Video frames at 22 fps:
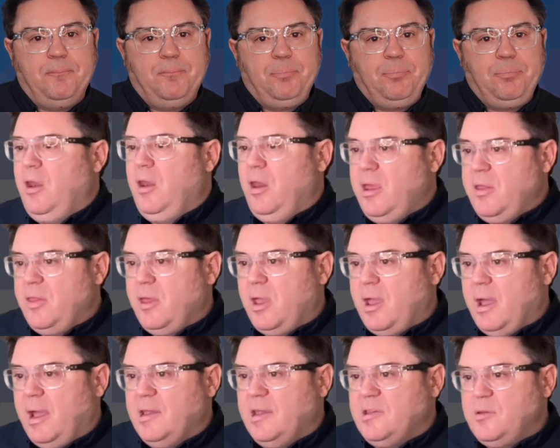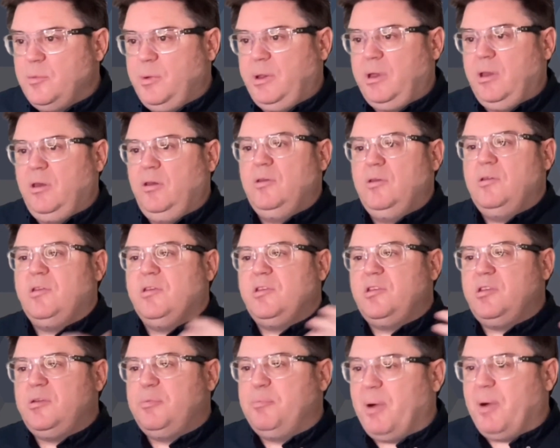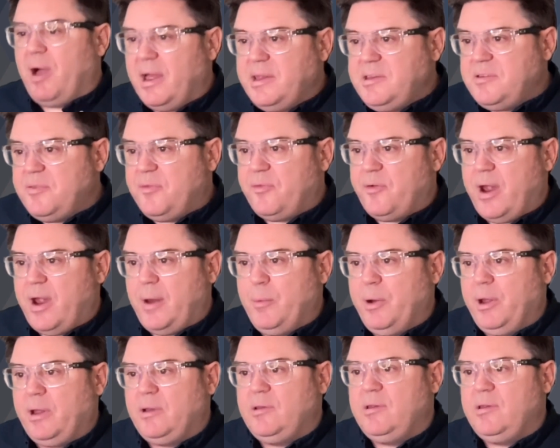In either case, we can use the SPIES framework